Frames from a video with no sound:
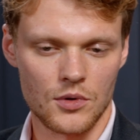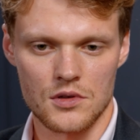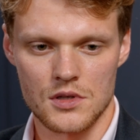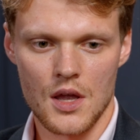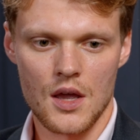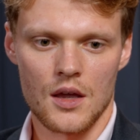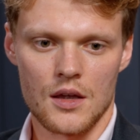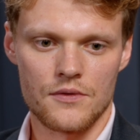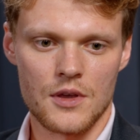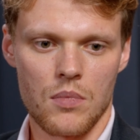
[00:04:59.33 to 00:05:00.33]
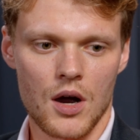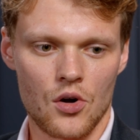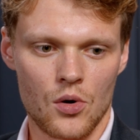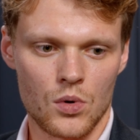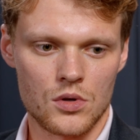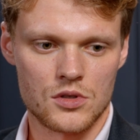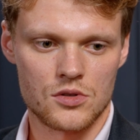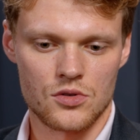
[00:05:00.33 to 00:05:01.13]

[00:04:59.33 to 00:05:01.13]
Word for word: Because If the borrower wants